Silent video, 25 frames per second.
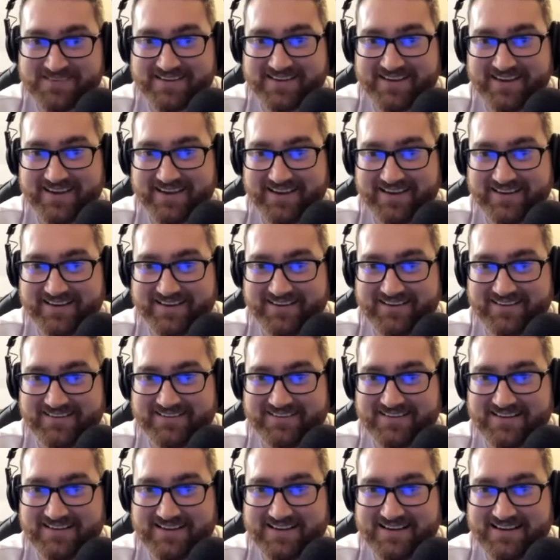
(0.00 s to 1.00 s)
And
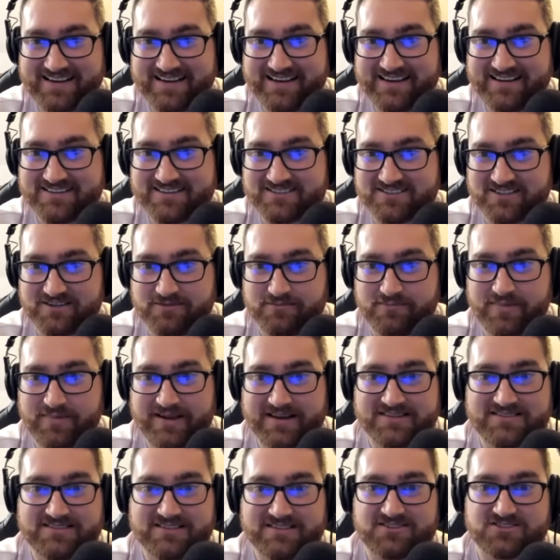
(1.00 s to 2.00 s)
he is an
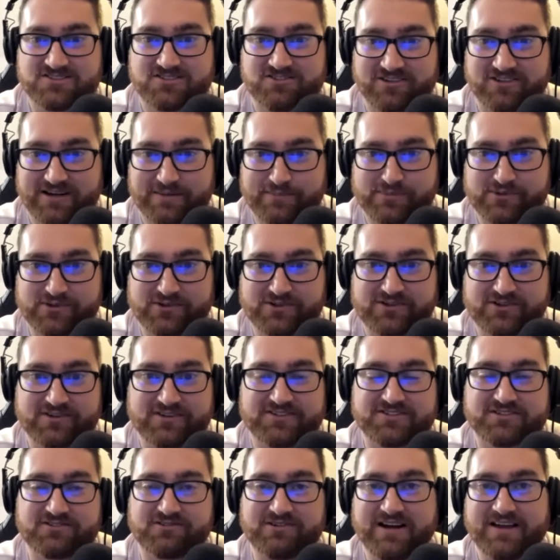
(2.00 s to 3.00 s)
amazing scrambler.
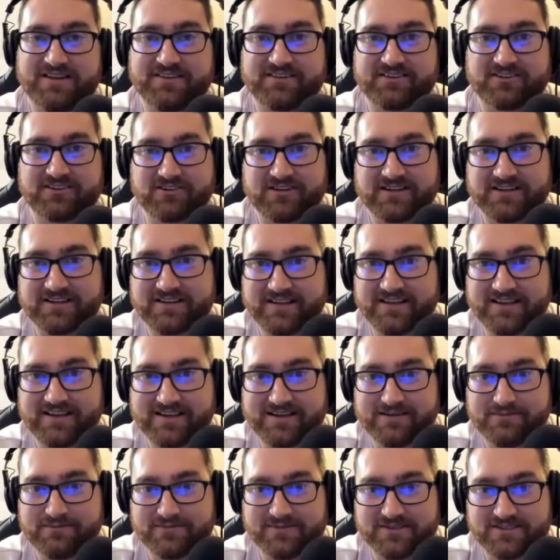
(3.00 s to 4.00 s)
His around the green
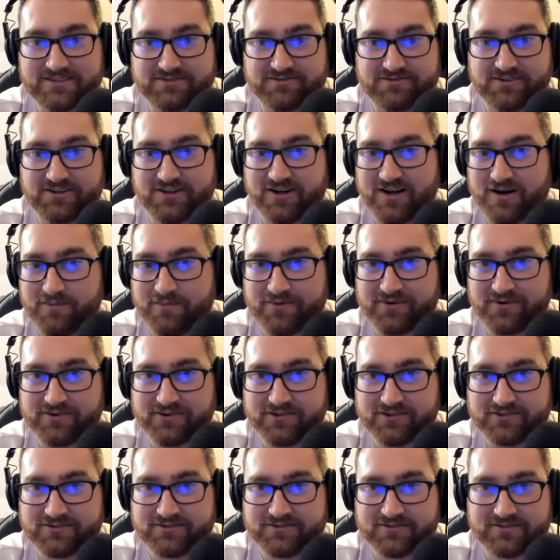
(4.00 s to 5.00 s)
game is
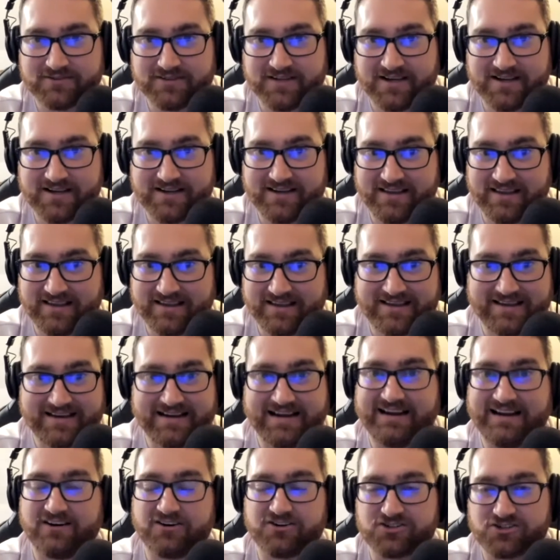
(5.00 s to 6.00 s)
phenomenal, and he can get
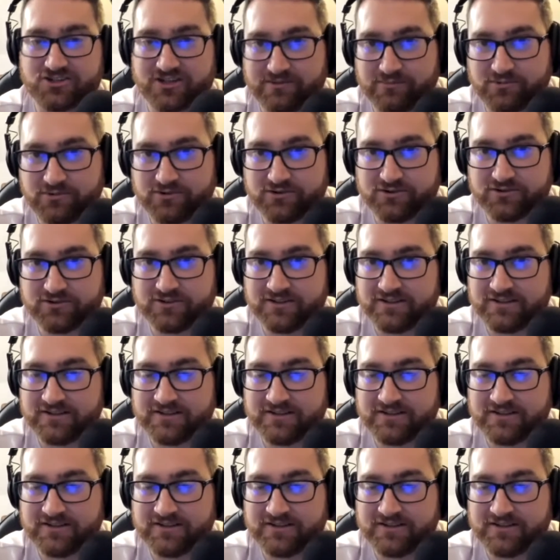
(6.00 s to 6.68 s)
out of trouble.